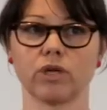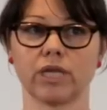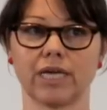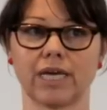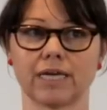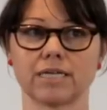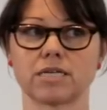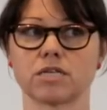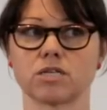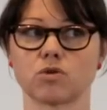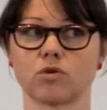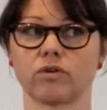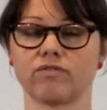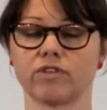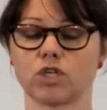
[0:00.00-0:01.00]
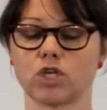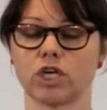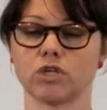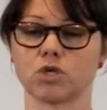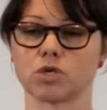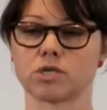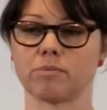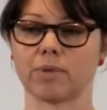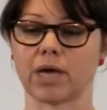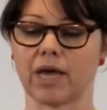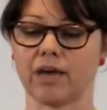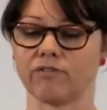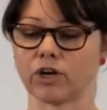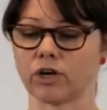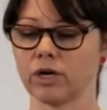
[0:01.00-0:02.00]
really get to sort of the changes in
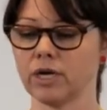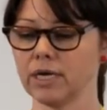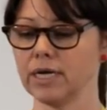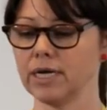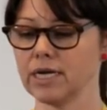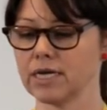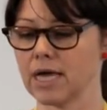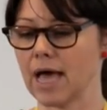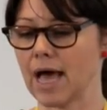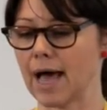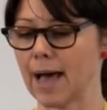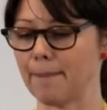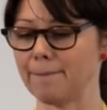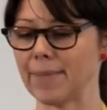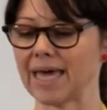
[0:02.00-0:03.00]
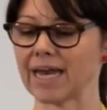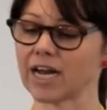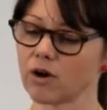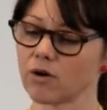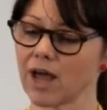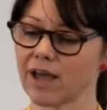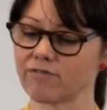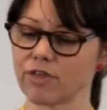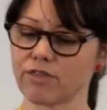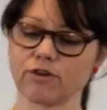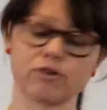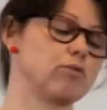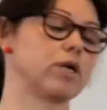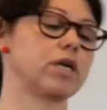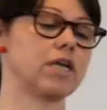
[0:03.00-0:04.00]
behavior. And I don't have the
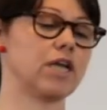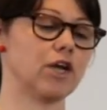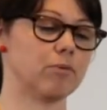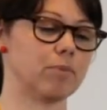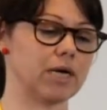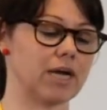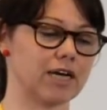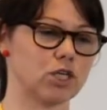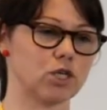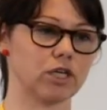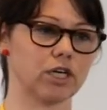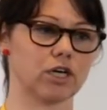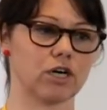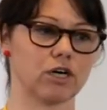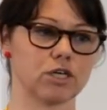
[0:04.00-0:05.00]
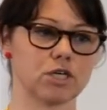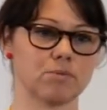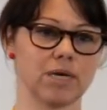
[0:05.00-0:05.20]
third one in here, but it actually occurred